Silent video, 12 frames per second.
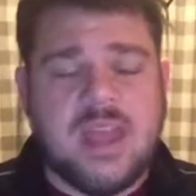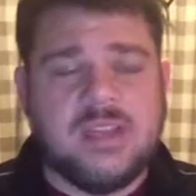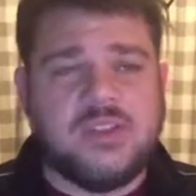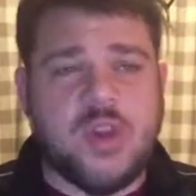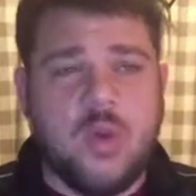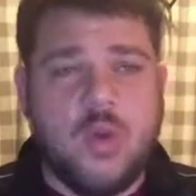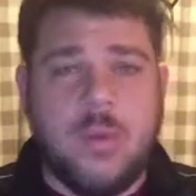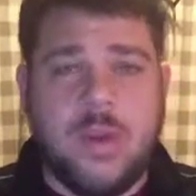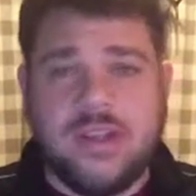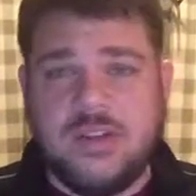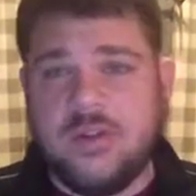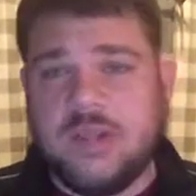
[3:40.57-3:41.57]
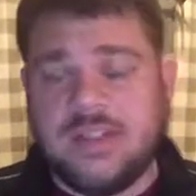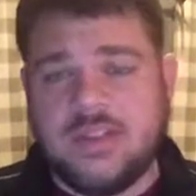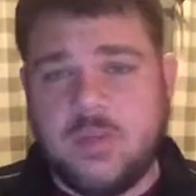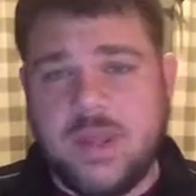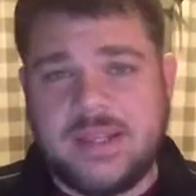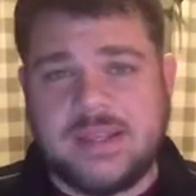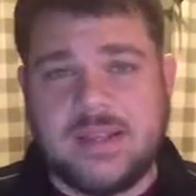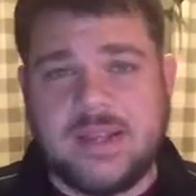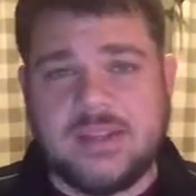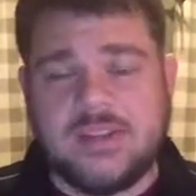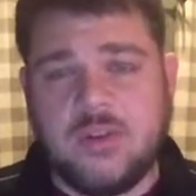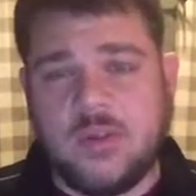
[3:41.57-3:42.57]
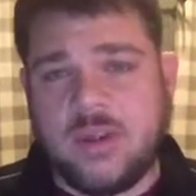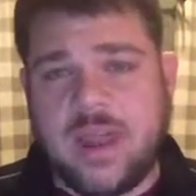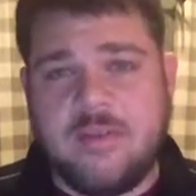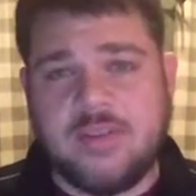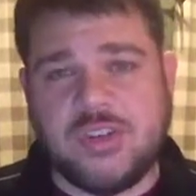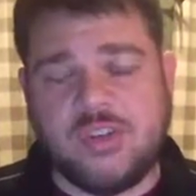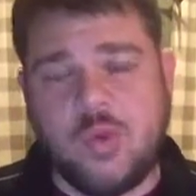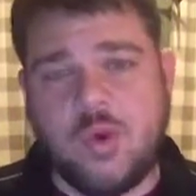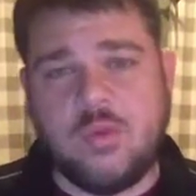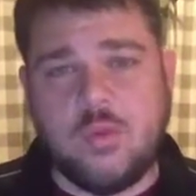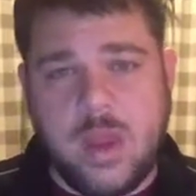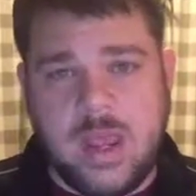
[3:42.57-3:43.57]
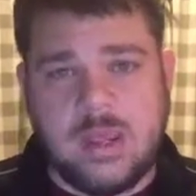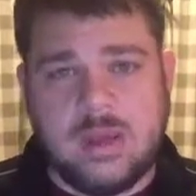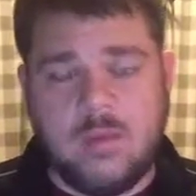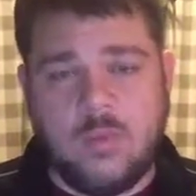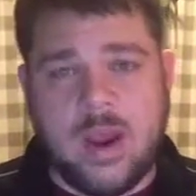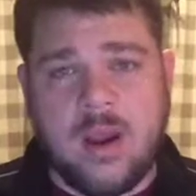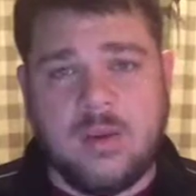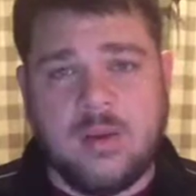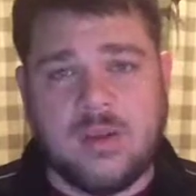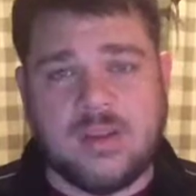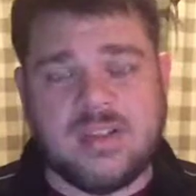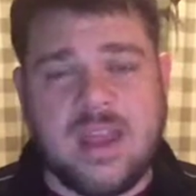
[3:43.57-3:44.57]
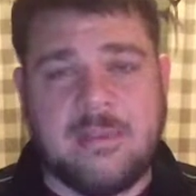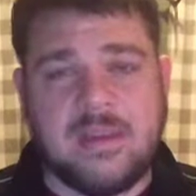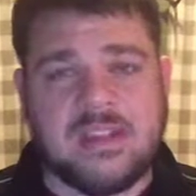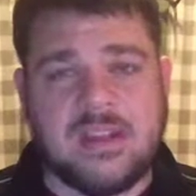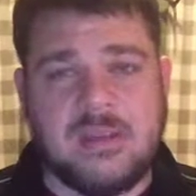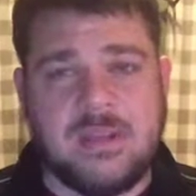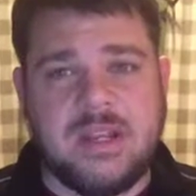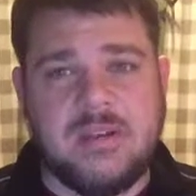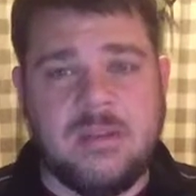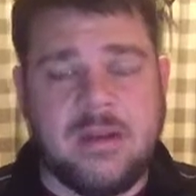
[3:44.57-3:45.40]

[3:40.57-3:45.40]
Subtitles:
So when we do get to week 6, you're going to have a short week where your assignment is going to be due.